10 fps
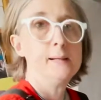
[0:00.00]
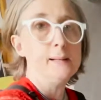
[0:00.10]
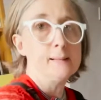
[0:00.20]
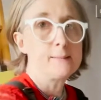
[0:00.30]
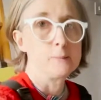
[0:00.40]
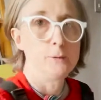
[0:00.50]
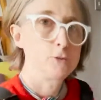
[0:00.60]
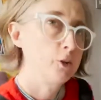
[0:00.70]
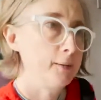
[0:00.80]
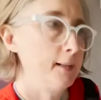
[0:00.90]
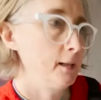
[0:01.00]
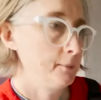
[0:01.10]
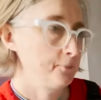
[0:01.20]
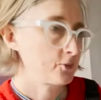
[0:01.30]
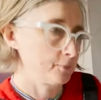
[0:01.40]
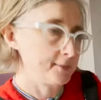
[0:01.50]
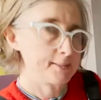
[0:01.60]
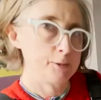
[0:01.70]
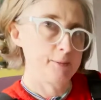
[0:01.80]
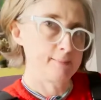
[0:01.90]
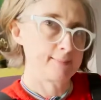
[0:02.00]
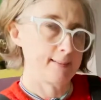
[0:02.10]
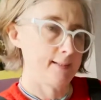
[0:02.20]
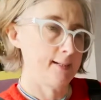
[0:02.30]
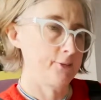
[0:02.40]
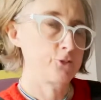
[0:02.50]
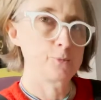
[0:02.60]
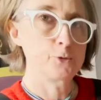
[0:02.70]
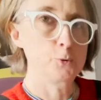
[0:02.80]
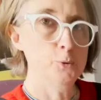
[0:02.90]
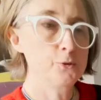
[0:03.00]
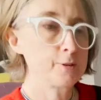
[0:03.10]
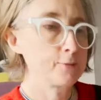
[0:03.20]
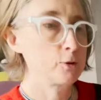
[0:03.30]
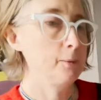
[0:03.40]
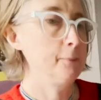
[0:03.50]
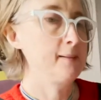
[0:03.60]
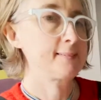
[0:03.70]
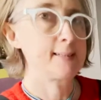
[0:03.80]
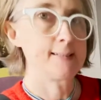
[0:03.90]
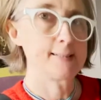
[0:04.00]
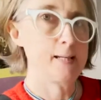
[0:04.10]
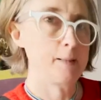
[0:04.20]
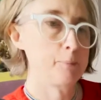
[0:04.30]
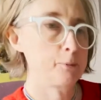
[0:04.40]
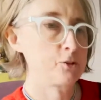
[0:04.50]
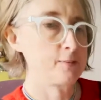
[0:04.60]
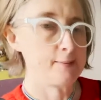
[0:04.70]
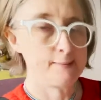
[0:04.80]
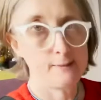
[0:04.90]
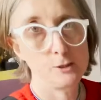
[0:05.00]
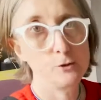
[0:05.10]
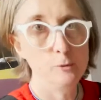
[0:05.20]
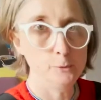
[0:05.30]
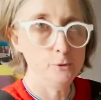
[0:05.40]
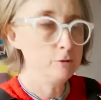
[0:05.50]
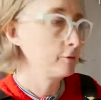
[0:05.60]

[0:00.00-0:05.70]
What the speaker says: so I've got some materials here and some tools. I've got masking tape, which is easy to remove,